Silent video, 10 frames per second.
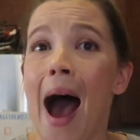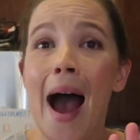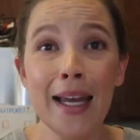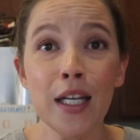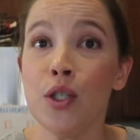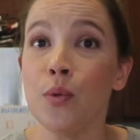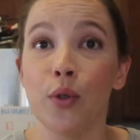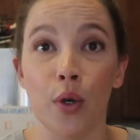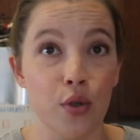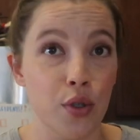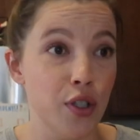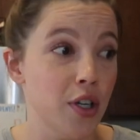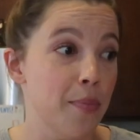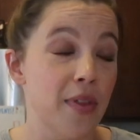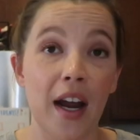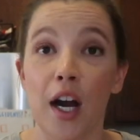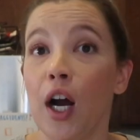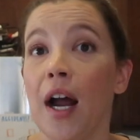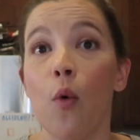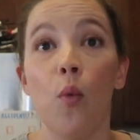I can do a grocery trip
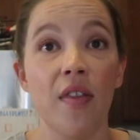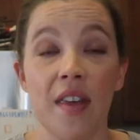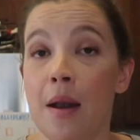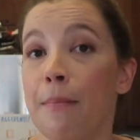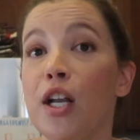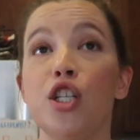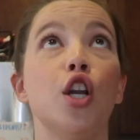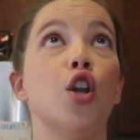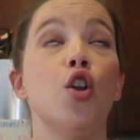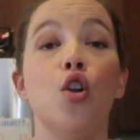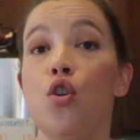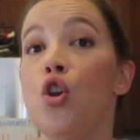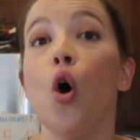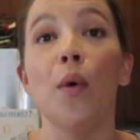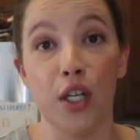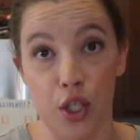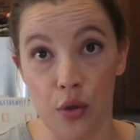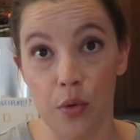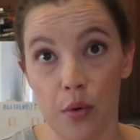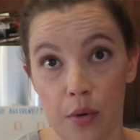there within budget, no
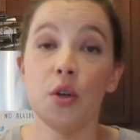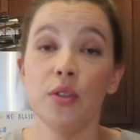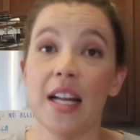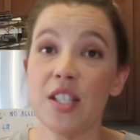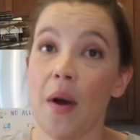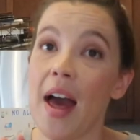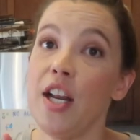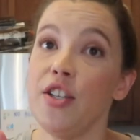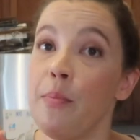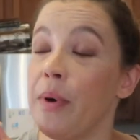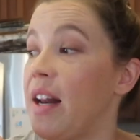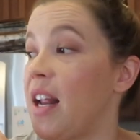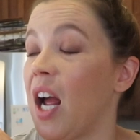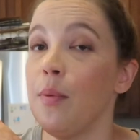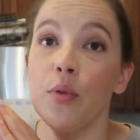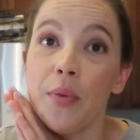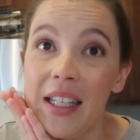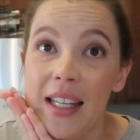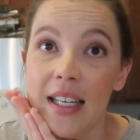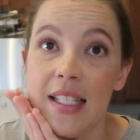issue. So let's go ahead and jump right in. I'm
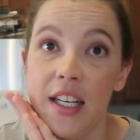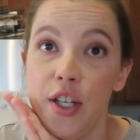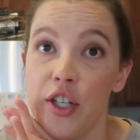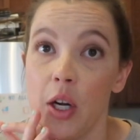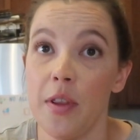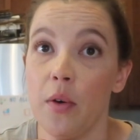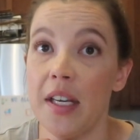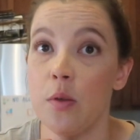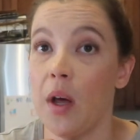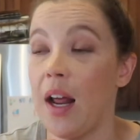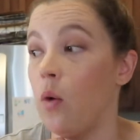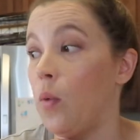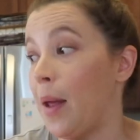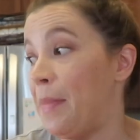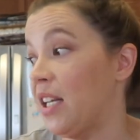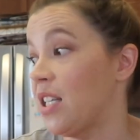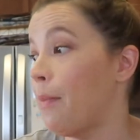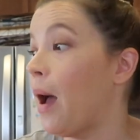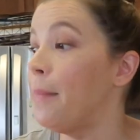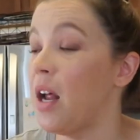really excited to share with you guys what I picked
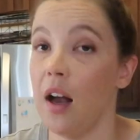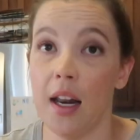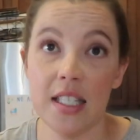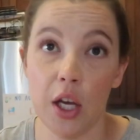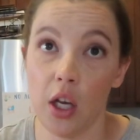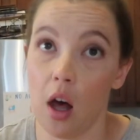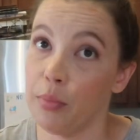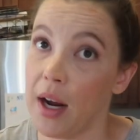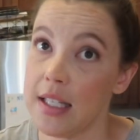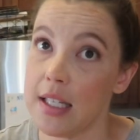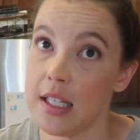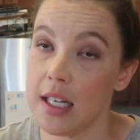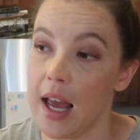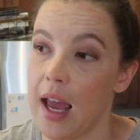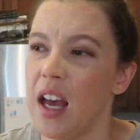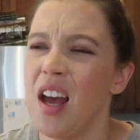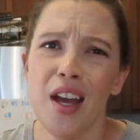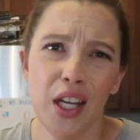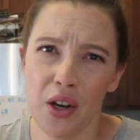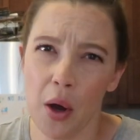up. I'm not gonna tell you all prices today.
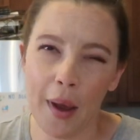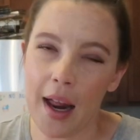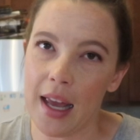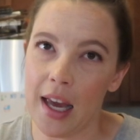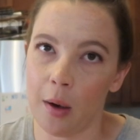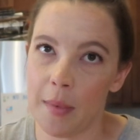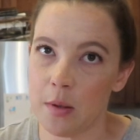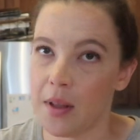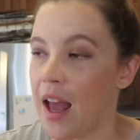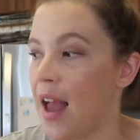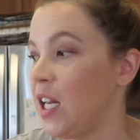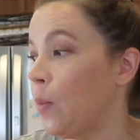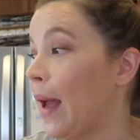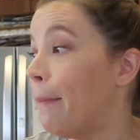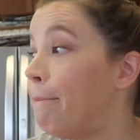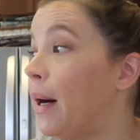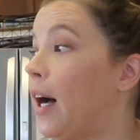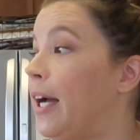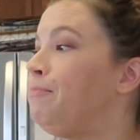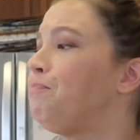You know I'm kind of hit or miss with that anyway,
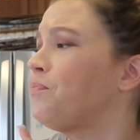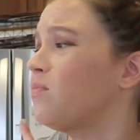but